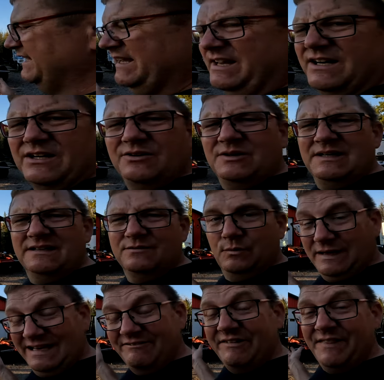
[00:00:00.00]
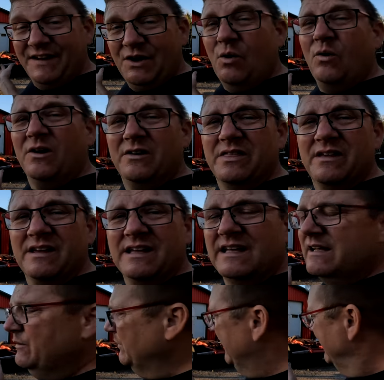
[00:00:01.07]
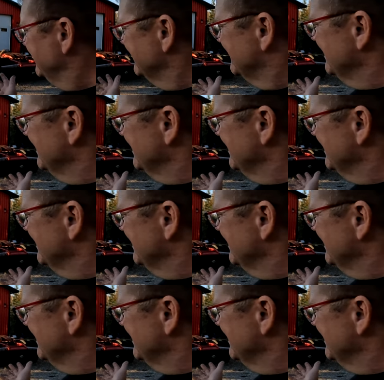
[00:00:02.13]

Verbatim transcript: you know, we lived in the north. We get